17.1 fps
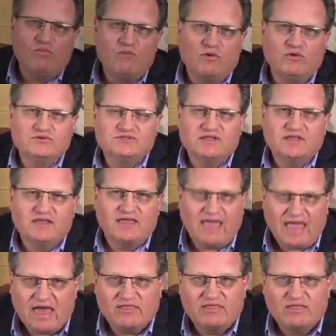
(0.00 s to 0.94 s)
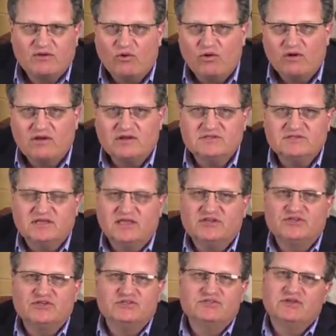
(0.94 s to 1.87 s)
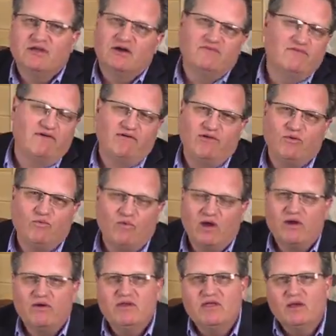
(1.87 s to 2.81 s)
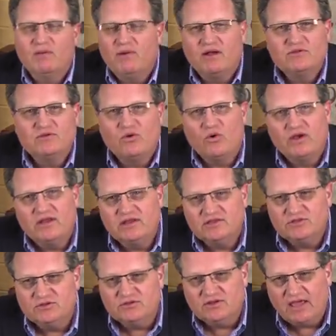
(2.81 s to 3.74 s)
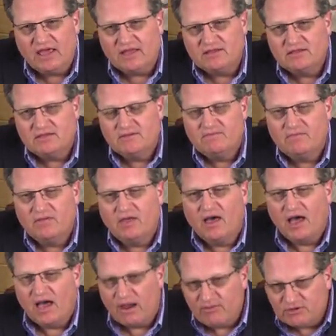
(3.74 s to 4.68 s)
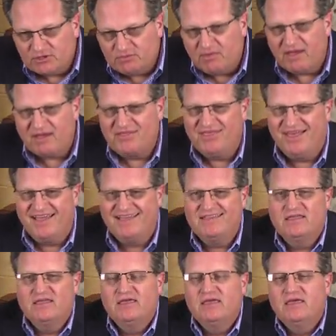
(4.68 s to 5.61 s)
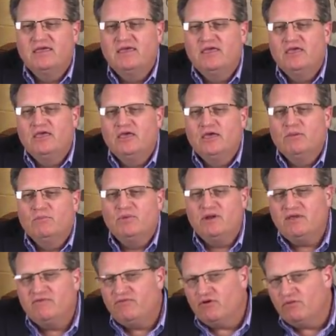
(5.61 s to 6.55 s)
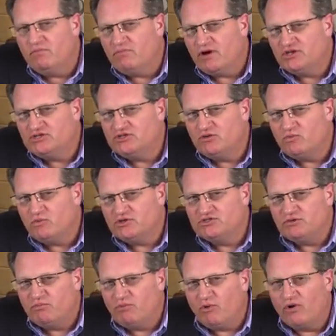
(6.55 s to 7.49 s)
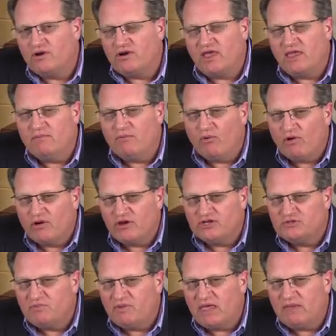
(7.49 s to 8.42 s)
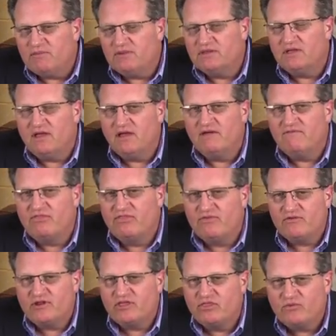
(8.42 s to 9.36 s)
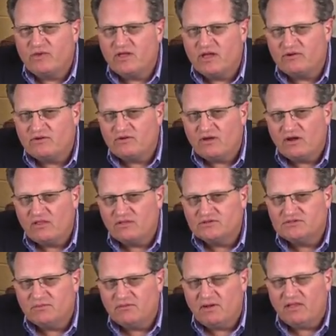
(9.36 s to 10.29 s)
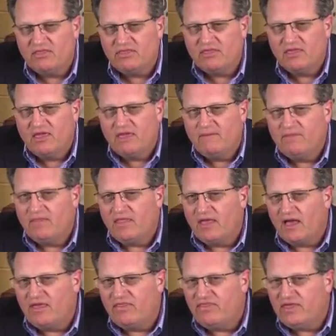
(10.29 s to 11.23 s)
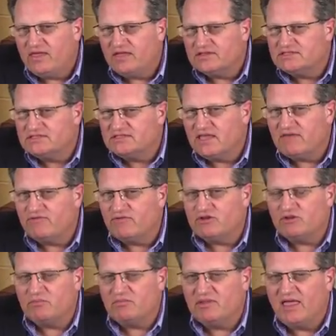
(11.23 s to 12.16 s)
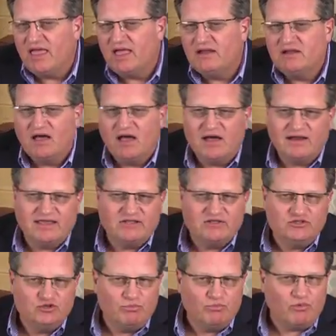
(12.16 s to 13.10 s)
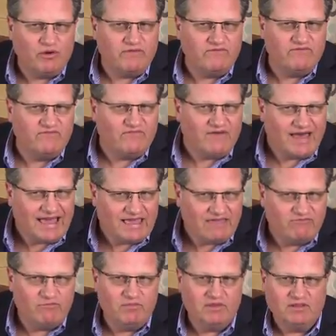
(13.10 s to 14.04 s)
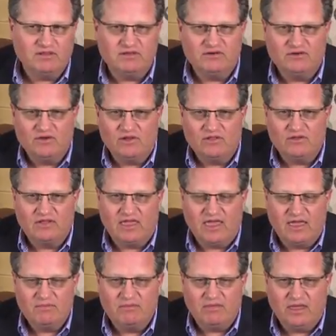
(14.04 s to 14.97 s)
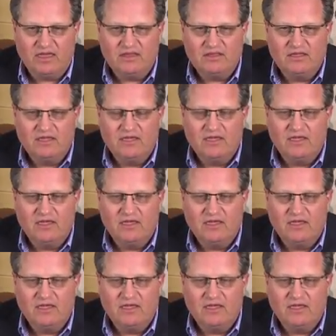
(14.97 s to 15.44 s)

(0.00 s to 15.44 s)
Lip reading: most Catholic organizations are very wary about going into debt. I respect that. But if your budget would support a mortgage payment of $3,300 a month, I think it's safer to plan on a $2.5 million campaign